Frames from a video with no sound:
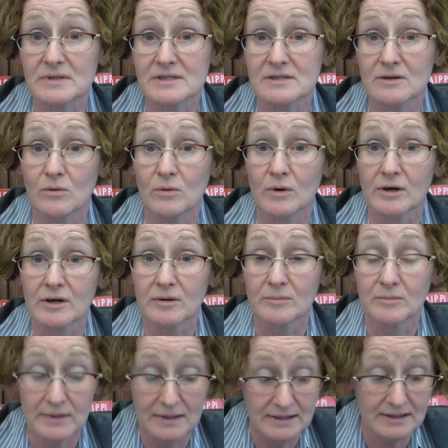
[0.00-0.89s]
So we're
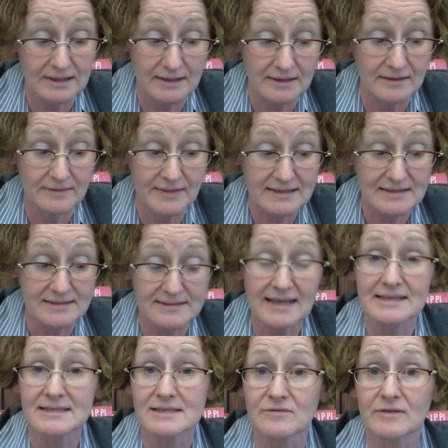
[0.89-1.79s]
completely that,
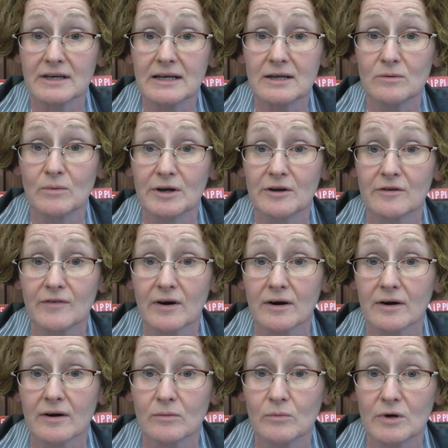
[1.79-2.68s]
that's really one of
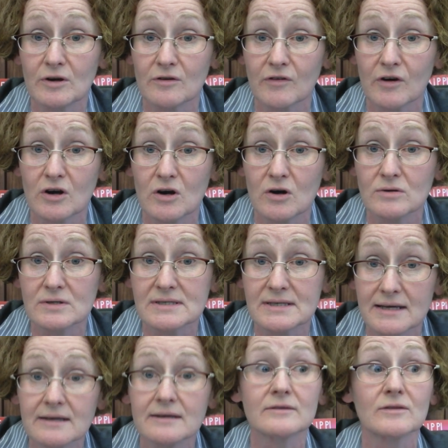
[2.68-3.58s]
our one of our goals
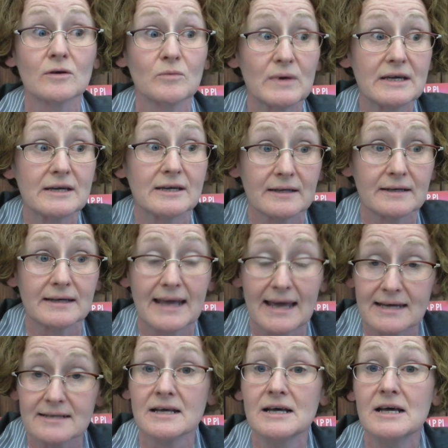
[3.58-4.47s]
here that we can
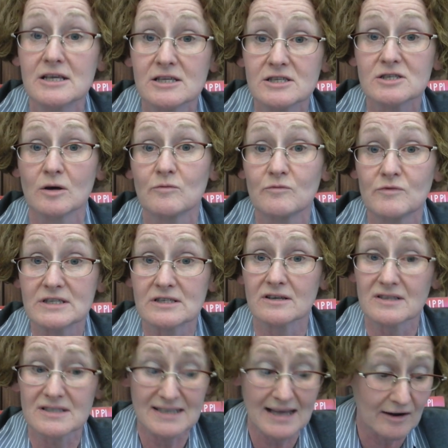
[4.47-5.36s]
get some
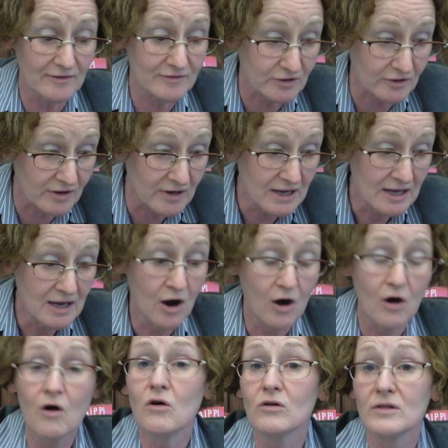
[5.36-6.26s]
results after
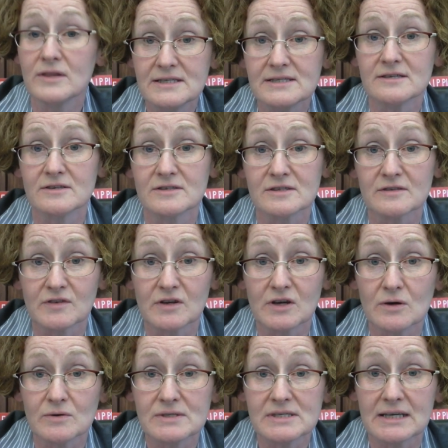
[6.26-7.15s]
all these years of
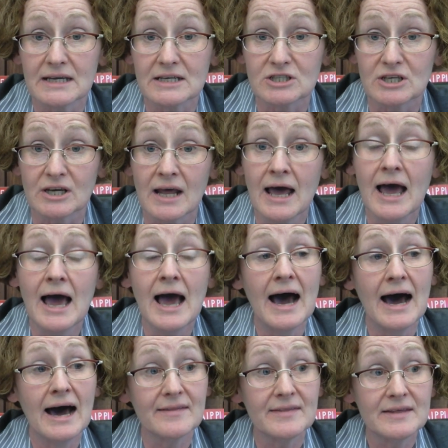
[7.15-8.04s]
negotiation.
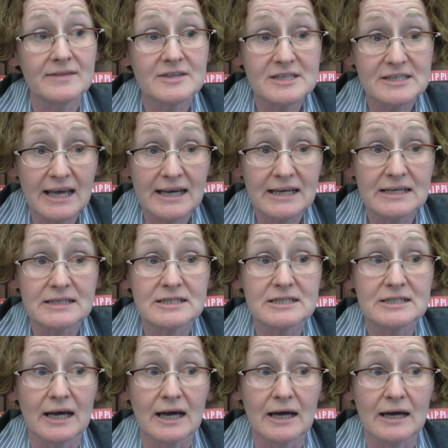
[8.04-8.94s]
And then the
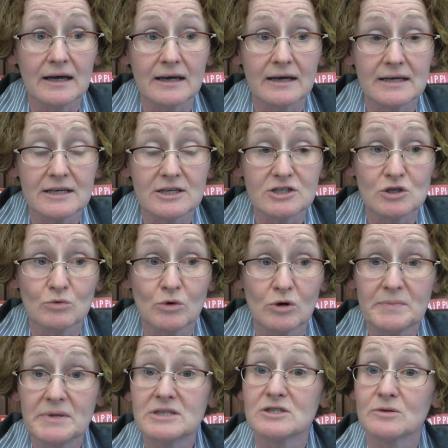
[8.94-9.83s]
second uh, issue will
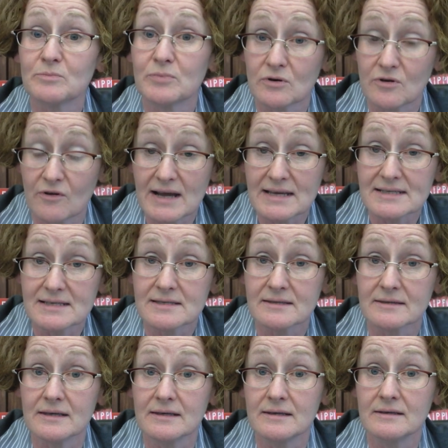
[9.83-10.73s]
be to progress
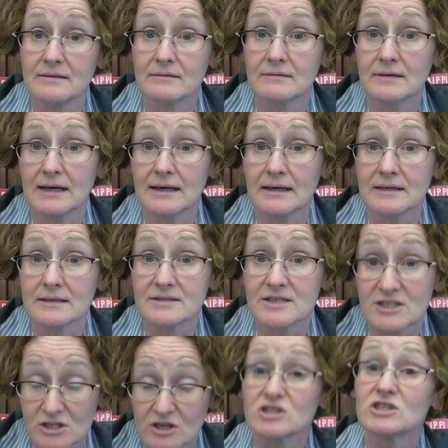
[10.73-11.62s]
the uh,
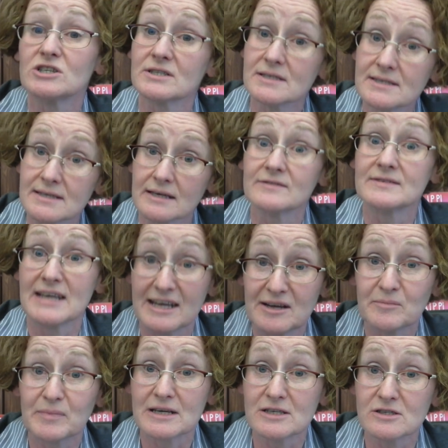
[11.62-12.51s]
discussions that have
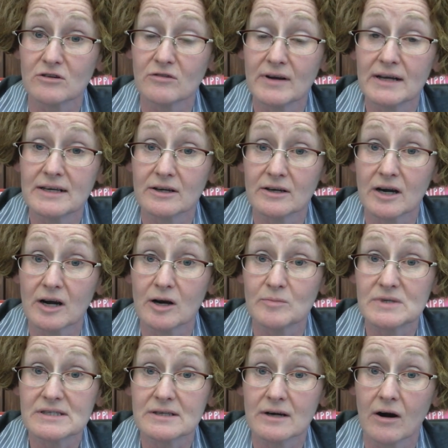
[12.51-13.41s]
taken place already on
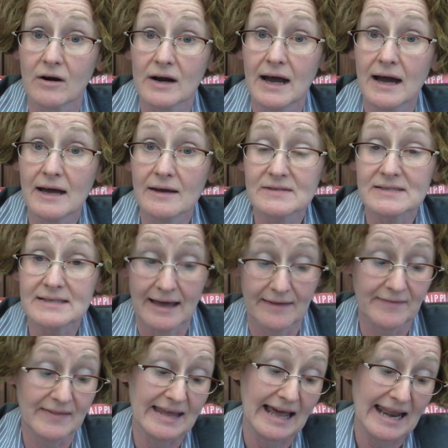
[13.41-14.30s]
libraries and archives
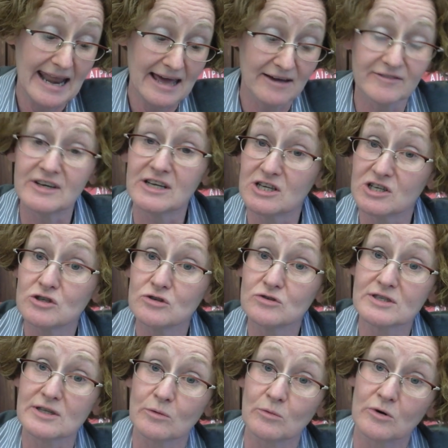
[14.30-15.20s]
and the 11
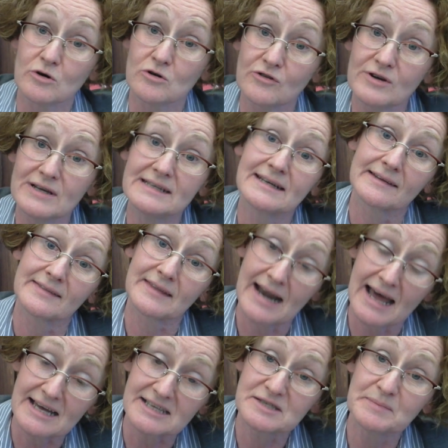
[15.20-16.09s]
issues that were agreed at the
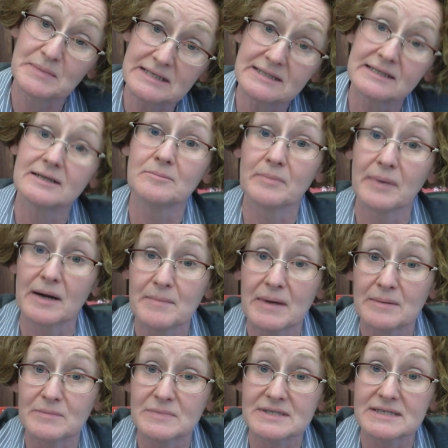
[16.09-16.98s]
last meeting by
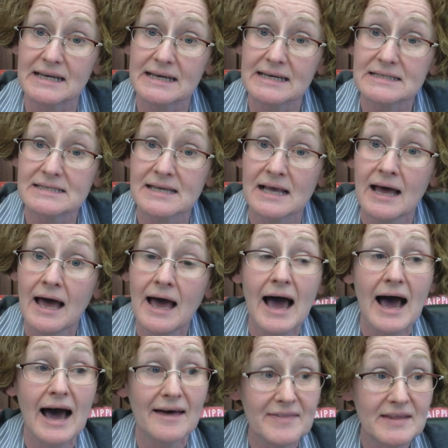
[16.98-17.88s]
member states,
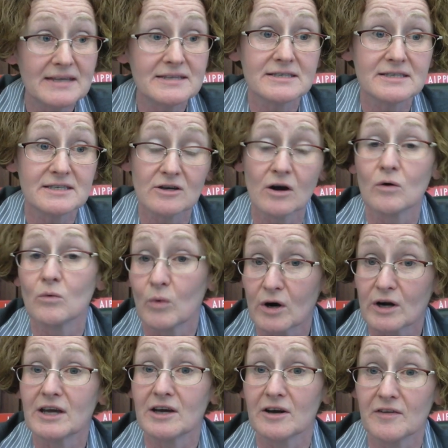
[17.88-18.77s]
and then to start
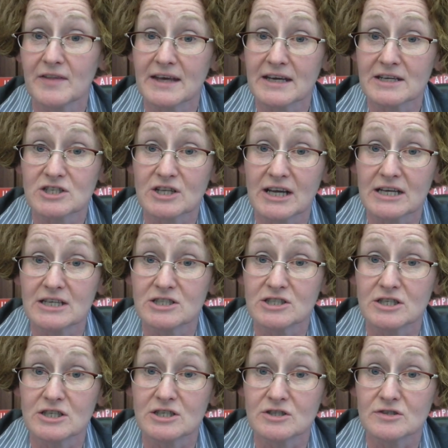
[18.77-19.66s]
working on the
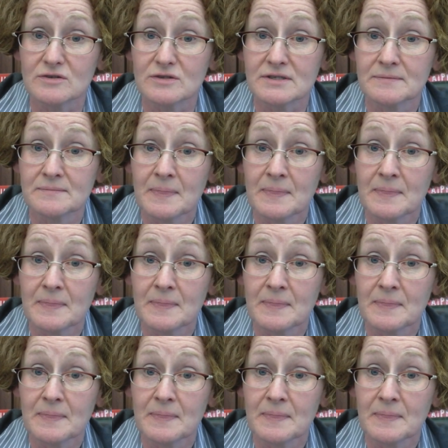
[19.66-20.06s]
education issues.